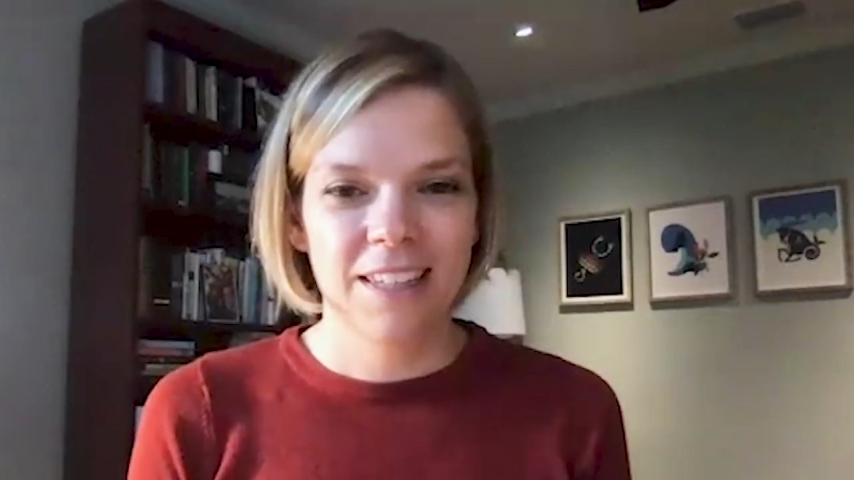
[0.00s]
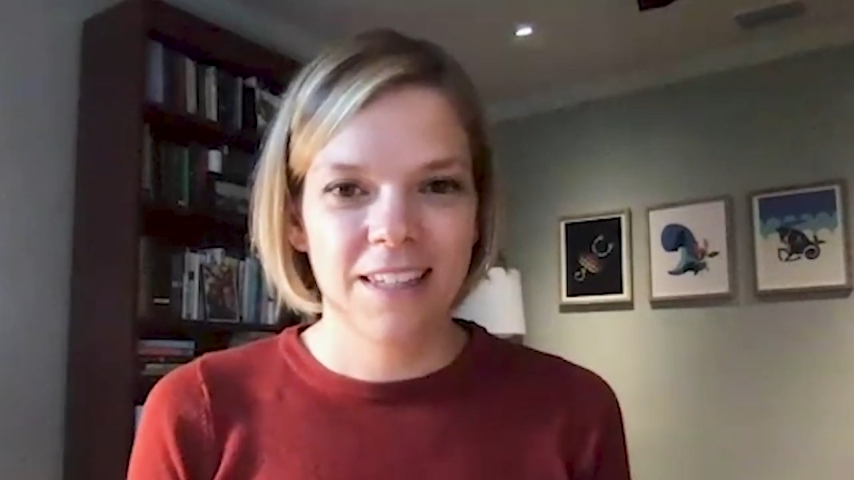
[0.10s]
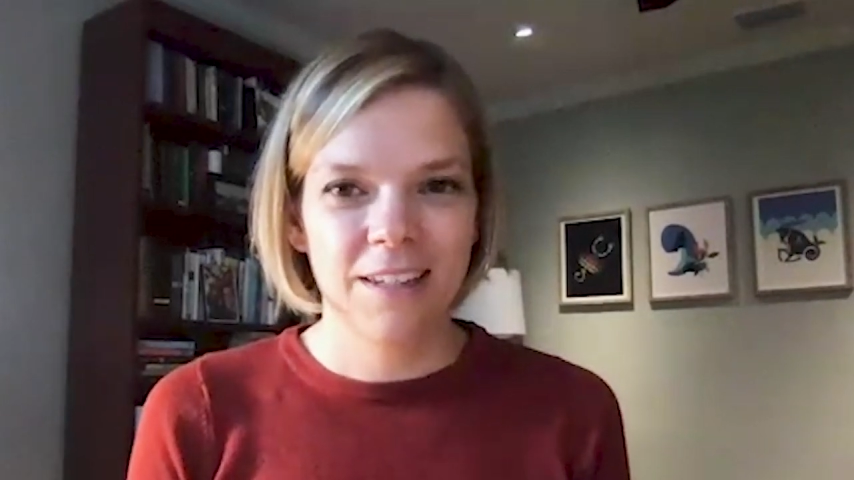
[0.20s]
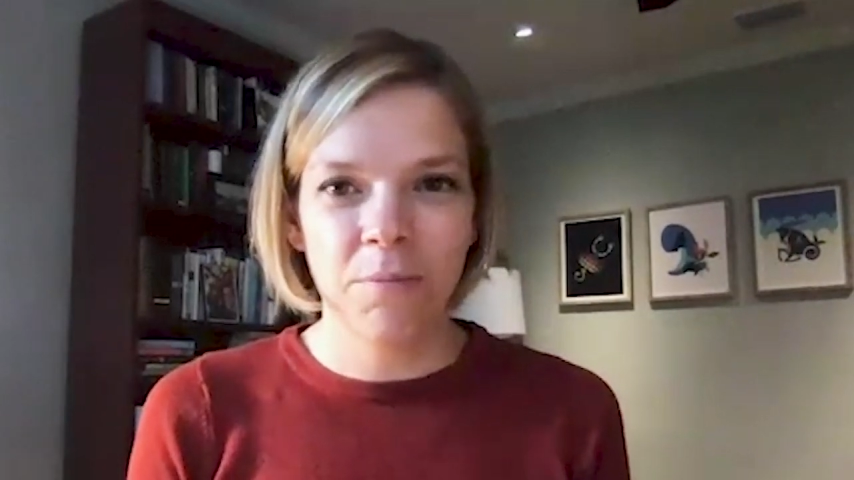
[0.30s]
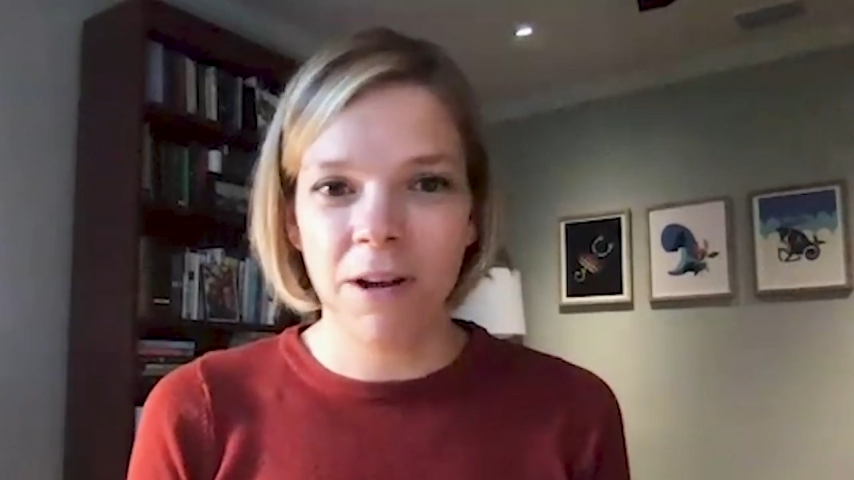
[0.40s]

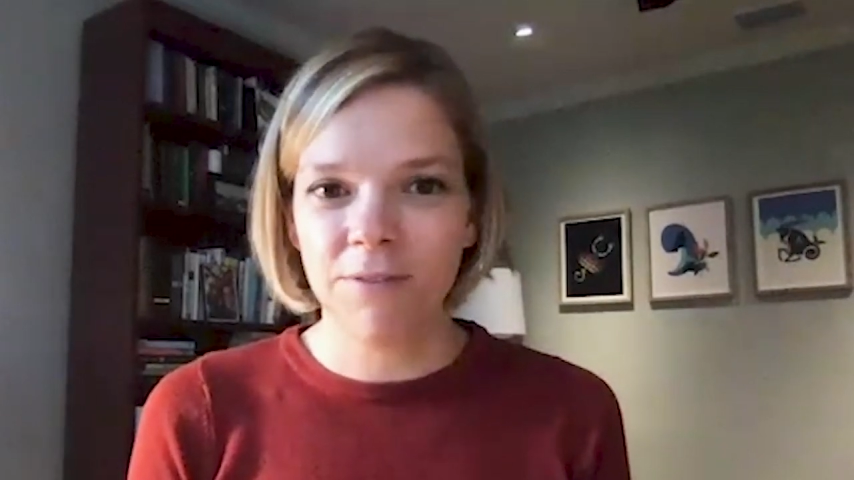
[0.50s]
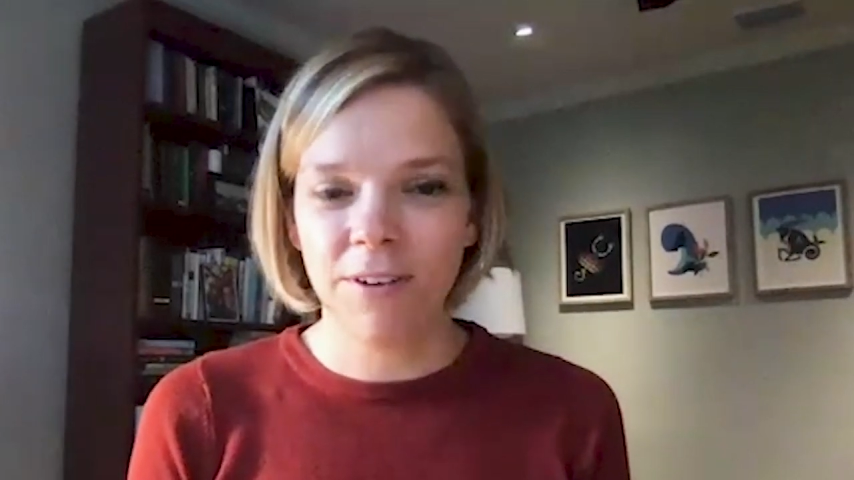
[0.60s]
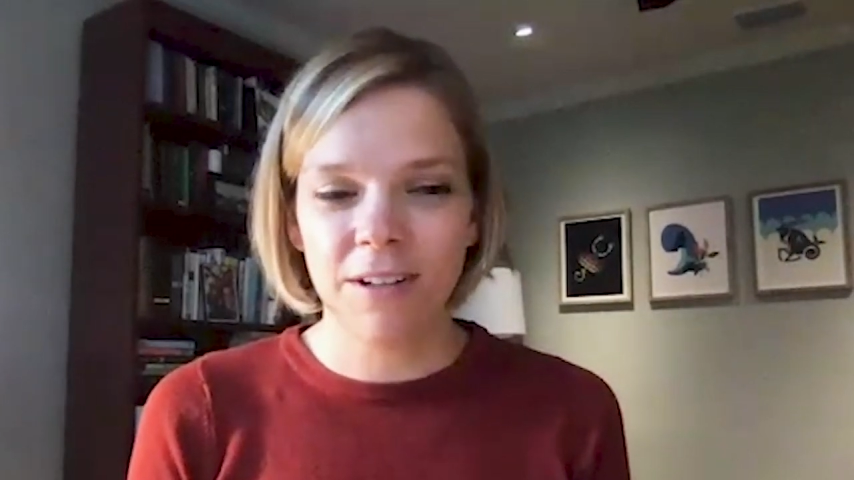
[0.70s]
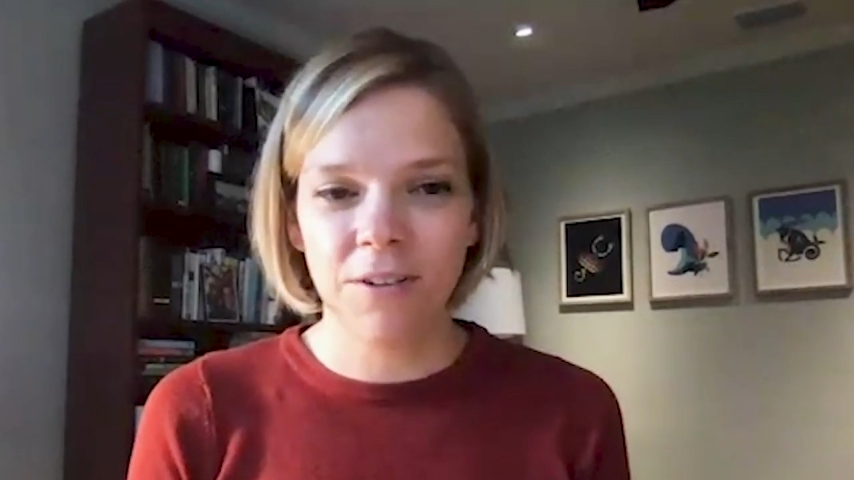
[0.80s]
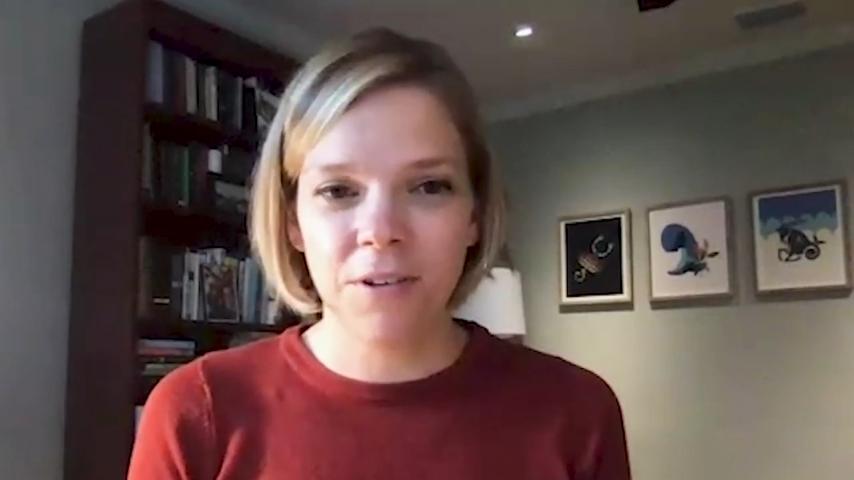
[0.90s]
you might
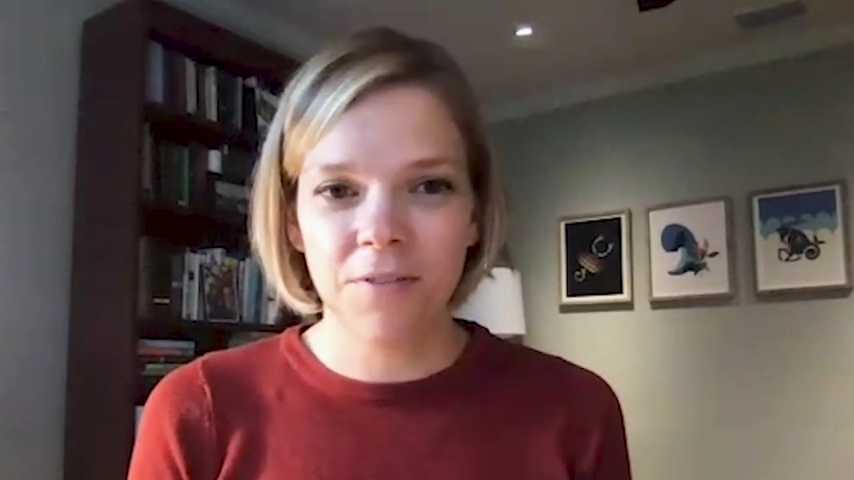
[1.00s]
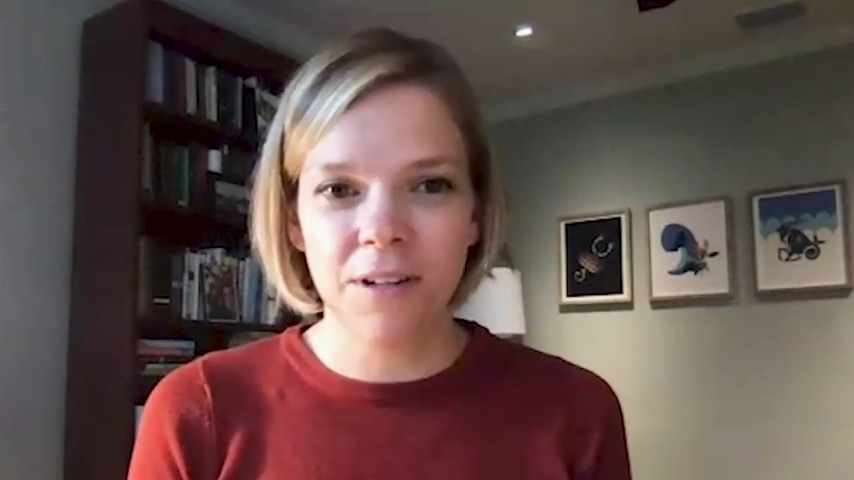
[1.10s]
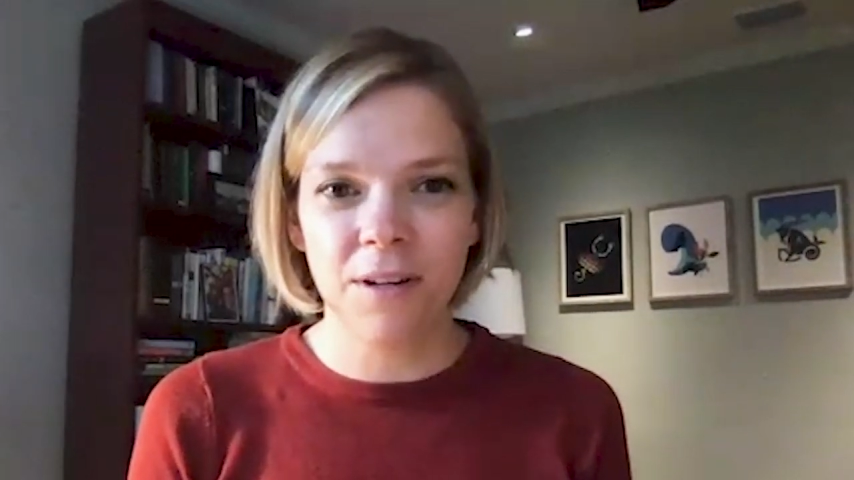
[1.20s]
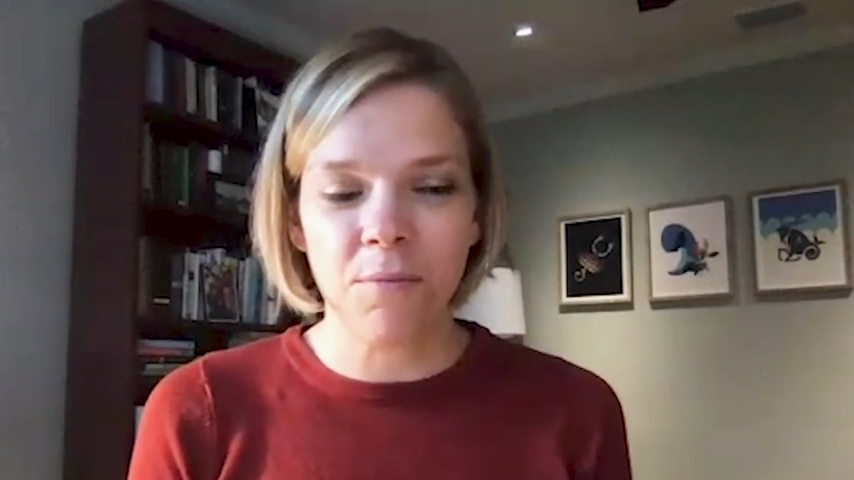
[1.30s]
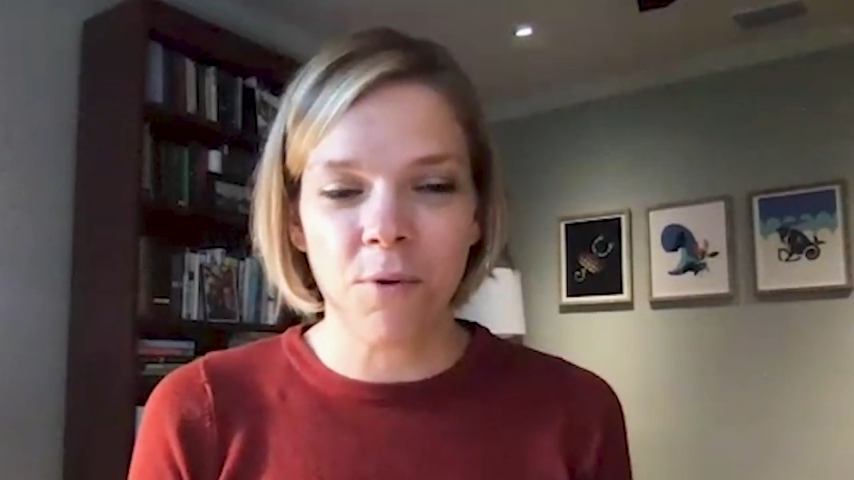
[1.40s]
find you even
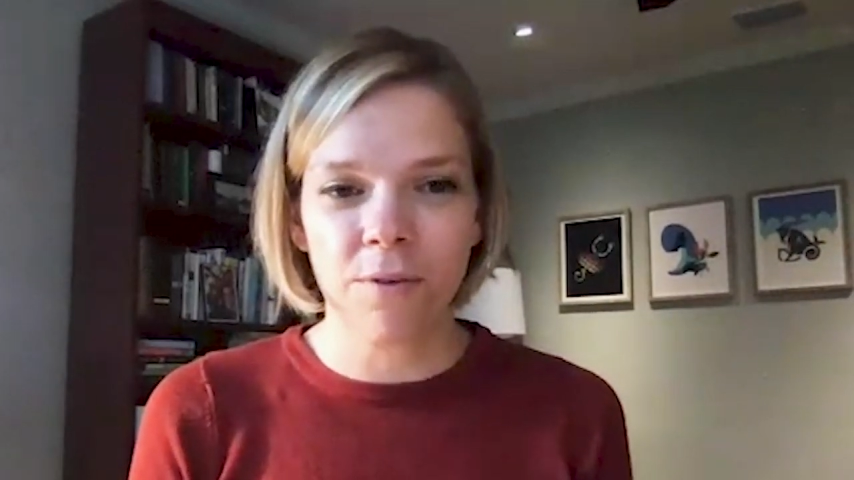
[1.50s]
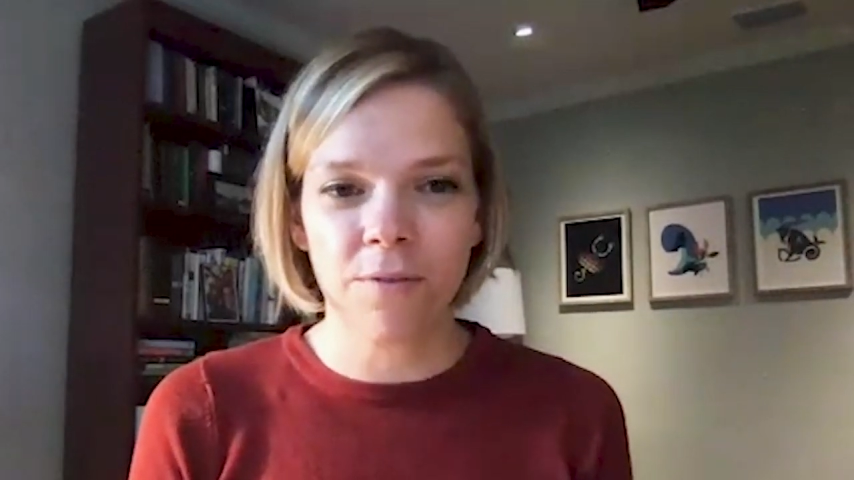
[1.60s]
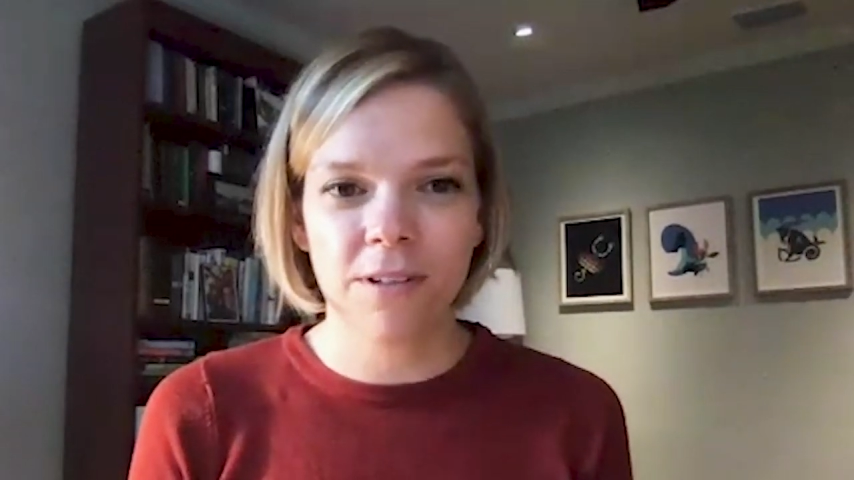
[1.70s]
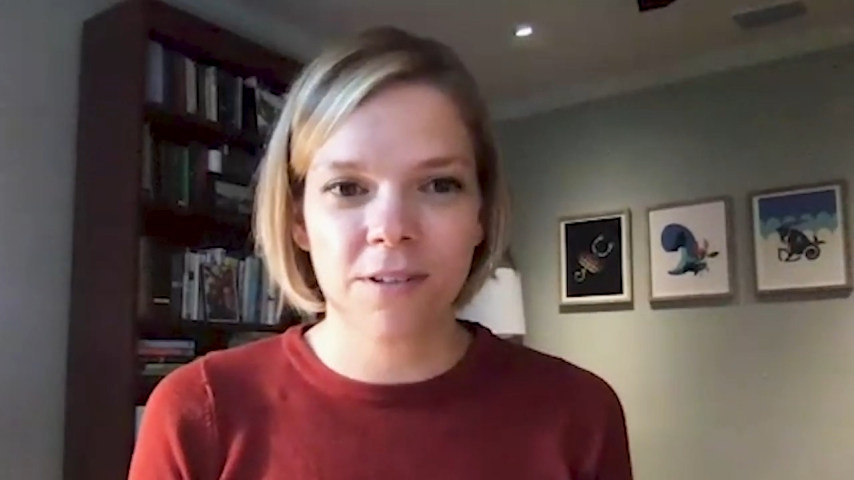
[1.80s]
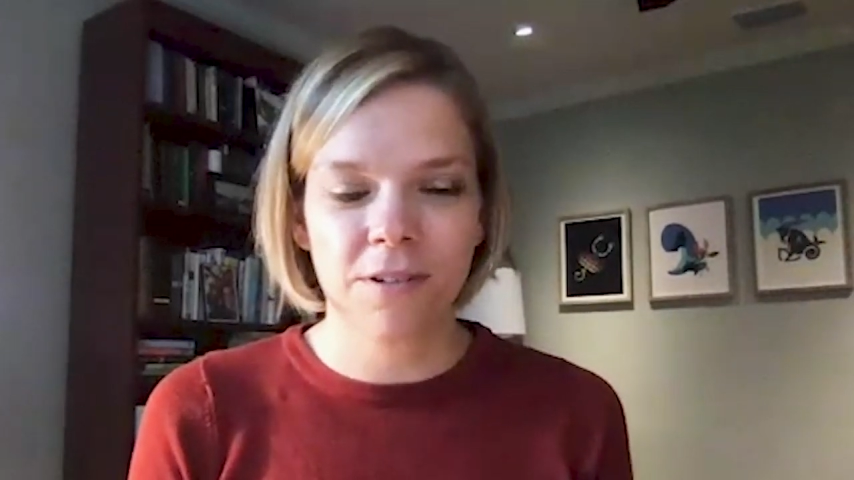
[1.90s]
need more
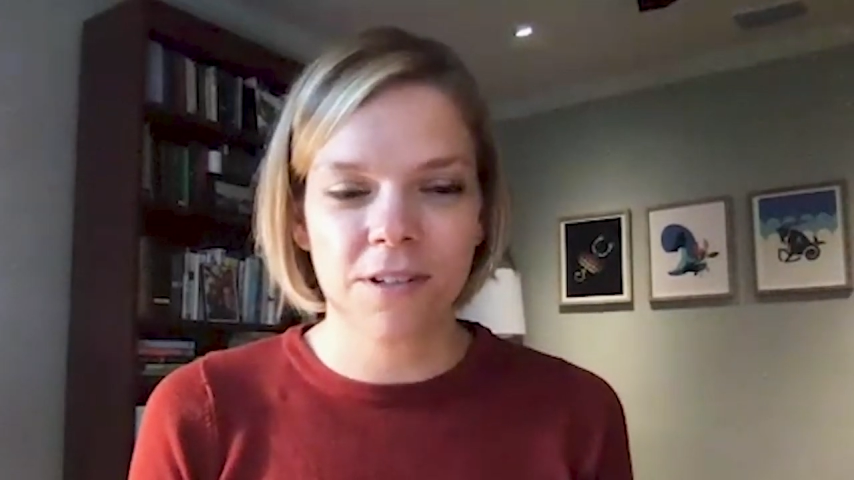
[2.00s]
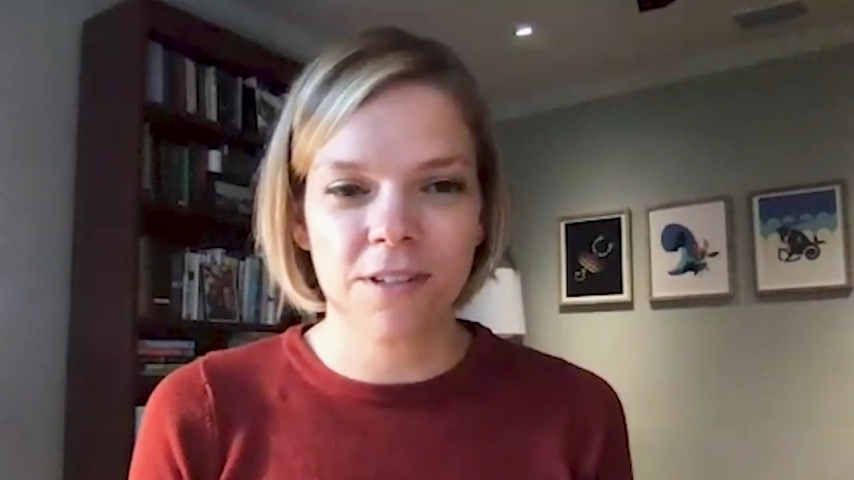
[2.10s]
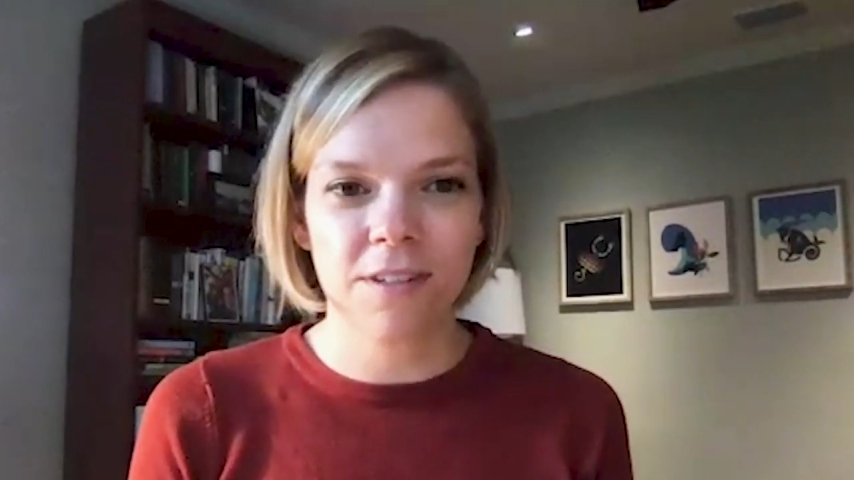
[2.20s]
resources